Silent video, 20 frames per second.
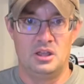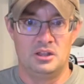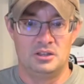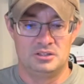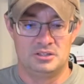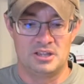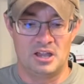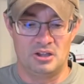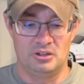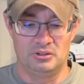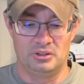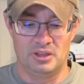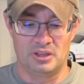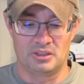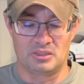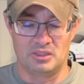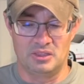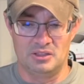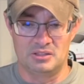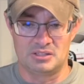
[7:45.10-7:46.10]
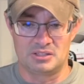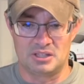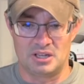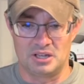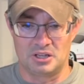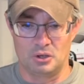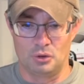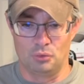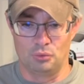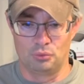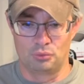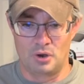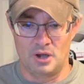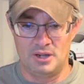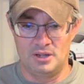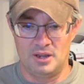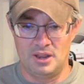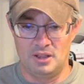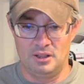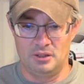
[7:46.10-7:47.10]
down like this, and I go
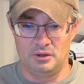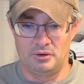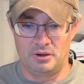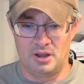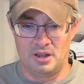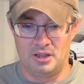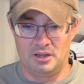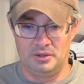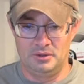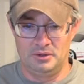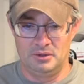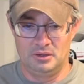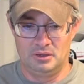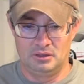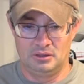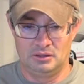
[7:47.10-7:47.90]
right aileron,